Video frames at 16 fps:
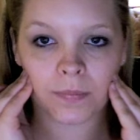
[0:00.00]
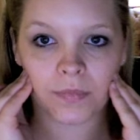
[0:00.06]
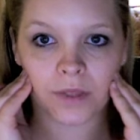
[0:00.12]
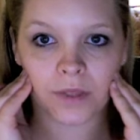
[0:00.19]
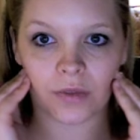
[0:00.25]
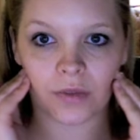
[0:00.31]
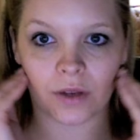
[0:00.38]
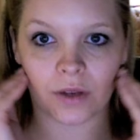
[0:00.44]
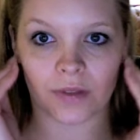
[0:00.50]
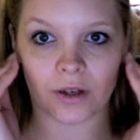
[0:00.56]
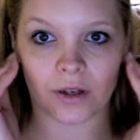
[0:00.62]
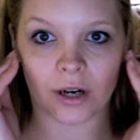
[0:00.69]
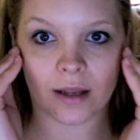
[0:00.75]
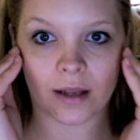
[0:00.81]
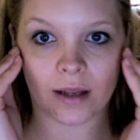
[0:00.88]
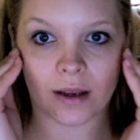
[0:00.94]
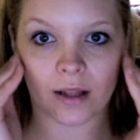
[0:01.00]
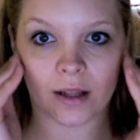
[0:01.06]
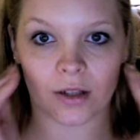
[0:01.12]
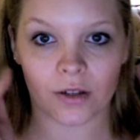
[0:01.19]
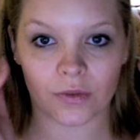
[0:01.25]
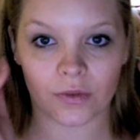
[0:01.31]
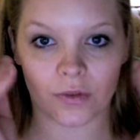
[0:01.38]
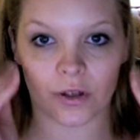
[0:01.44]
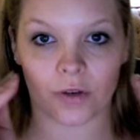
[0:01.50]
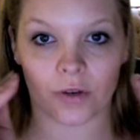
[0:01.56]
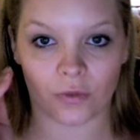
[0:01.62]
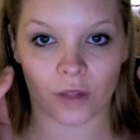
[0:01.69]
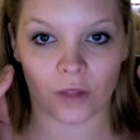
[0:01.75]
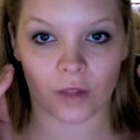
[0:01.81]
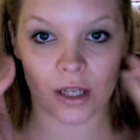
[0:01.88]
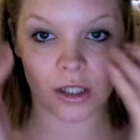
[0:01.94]
Then you've got the great color for your
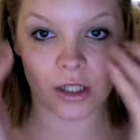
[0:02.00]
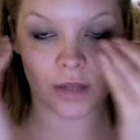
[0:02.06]
flush,